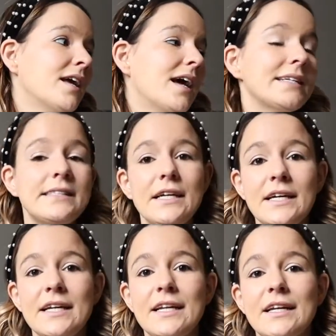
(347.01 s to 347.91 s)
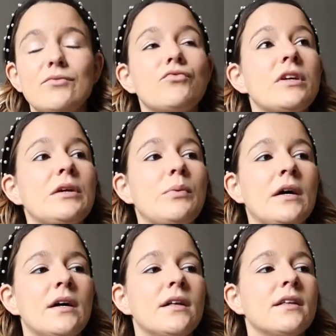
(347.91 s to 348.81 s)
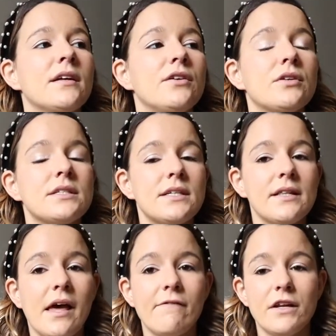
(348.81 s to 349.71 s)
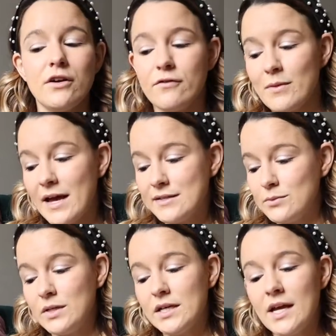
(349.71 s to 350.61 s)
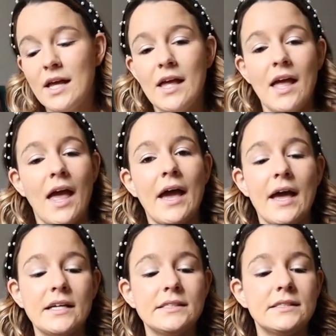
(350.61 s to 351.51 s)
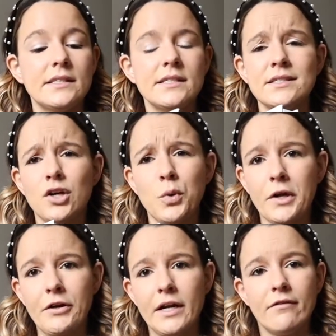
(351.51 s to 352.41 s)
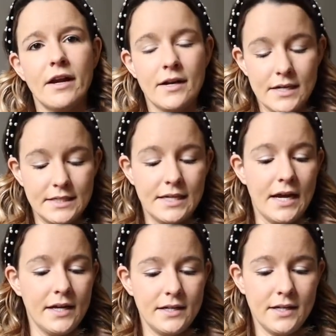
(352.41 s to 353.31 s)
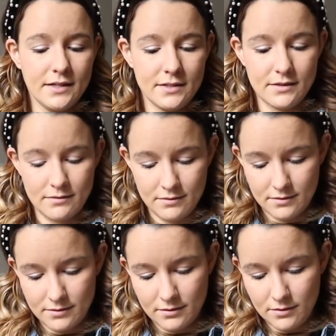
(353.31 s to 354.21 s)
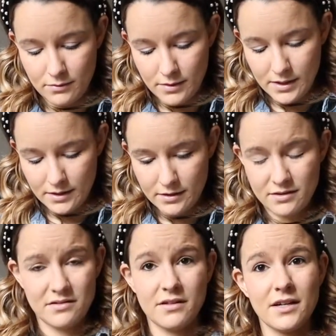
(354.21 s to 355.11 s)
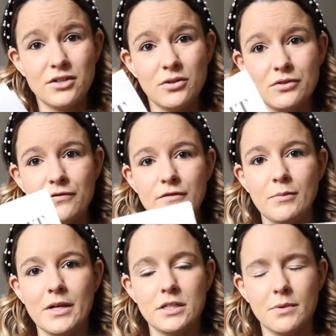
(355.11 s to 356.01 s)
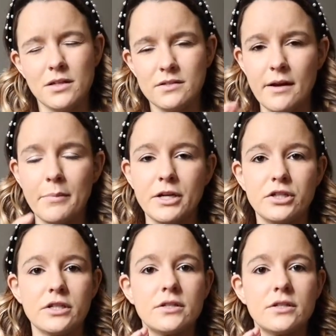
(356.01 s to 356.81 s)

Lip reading: I did it really well. You can see in that video from last week. And this is a quick read. I read it in a day. It is quite, there's like 250 pages, but there's a lot of pictures.